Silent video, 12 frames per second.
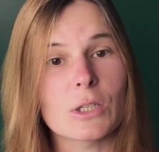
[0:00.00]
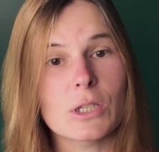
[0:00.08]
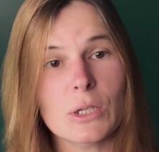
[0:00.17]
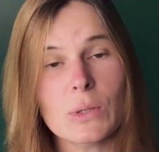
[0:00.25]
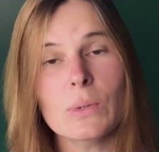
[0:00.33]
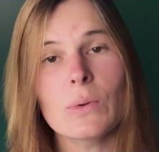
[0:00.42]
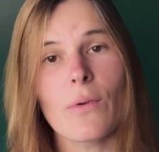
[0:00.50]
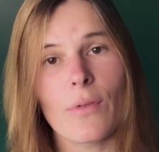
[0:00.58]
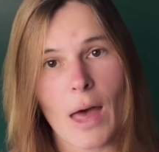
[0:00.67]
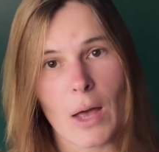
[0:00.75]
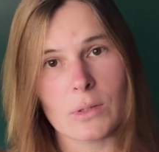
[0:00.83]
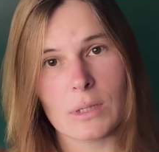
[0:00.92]
In
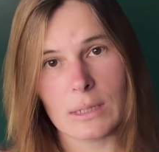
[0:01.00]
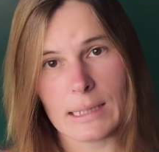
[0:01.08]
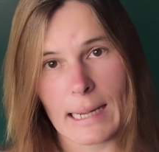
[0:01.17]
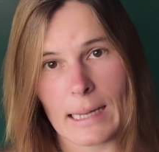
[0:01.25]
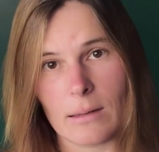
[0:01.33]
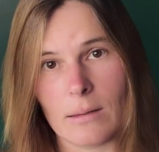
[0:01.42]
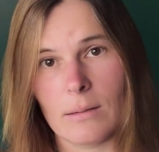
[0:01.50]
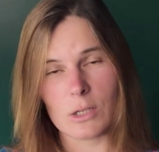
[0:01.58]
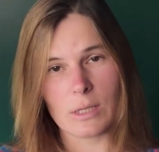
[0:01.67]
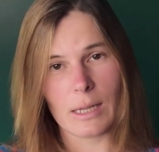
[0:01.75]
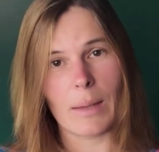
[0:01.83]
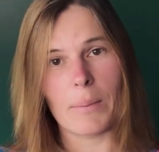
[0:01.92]
2010,
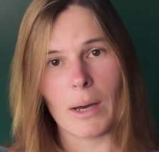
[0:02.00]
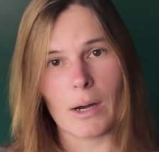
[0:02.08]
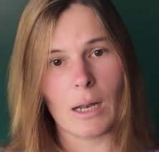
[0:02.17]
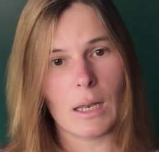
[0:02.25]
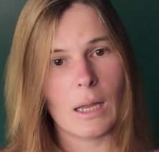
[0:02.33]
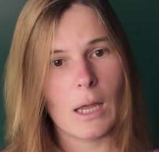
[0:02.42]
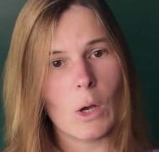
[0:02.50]
just think about it,